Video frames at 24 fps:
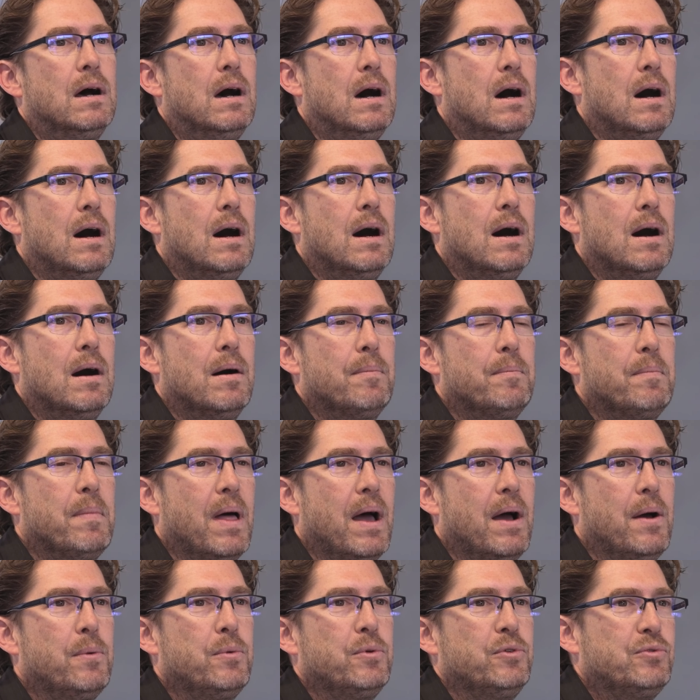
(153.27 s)
um,
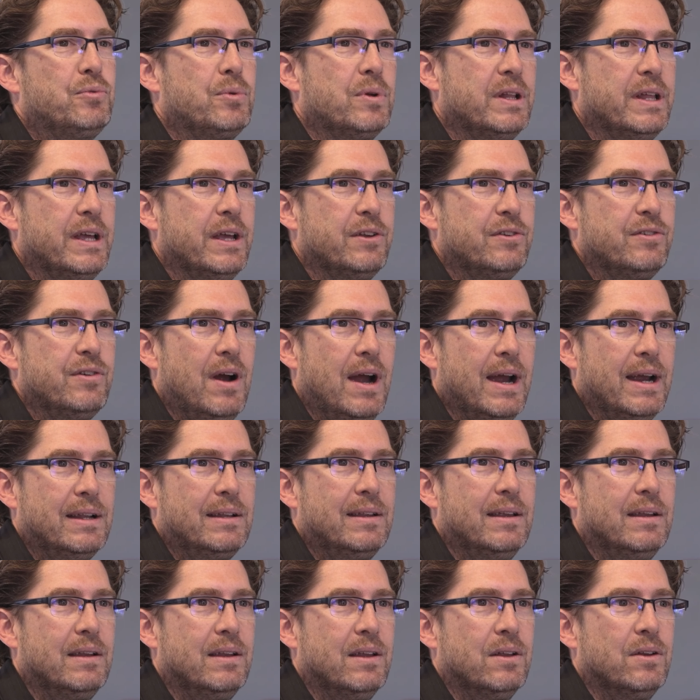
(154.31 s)
I was really
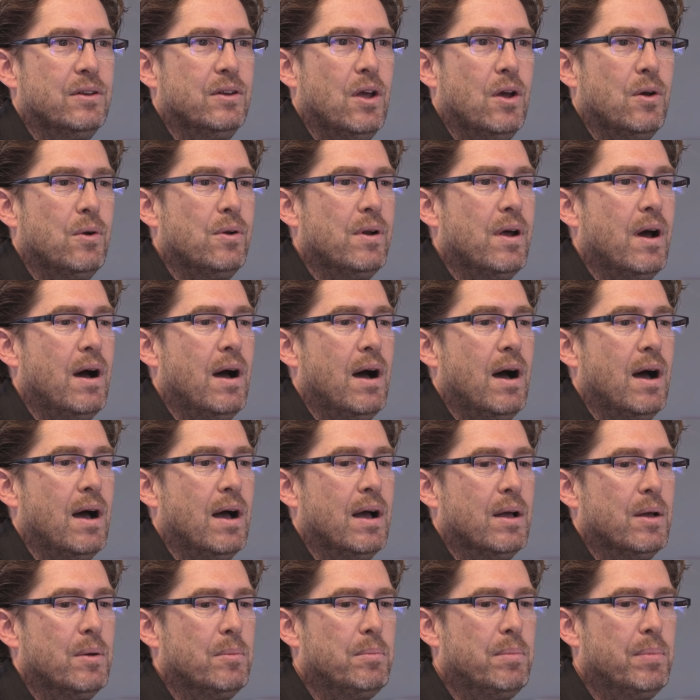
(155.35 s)
attracted to
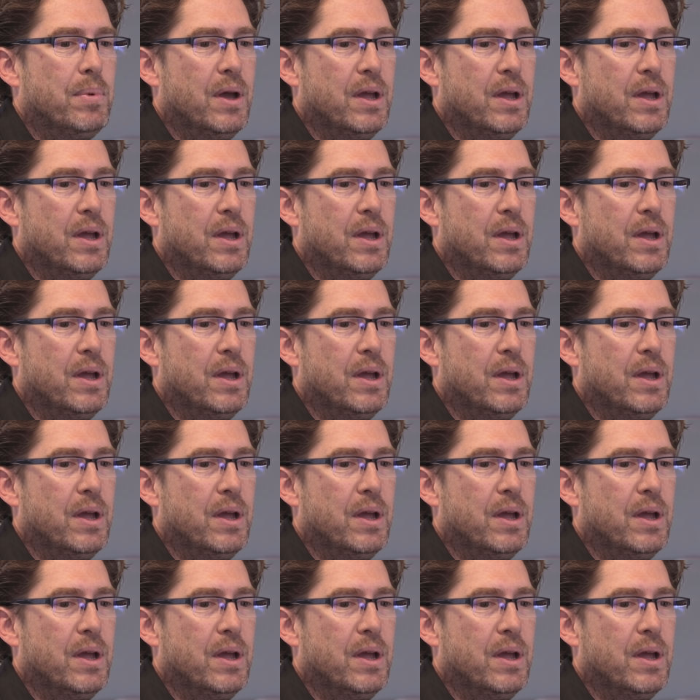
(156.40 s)
NODA,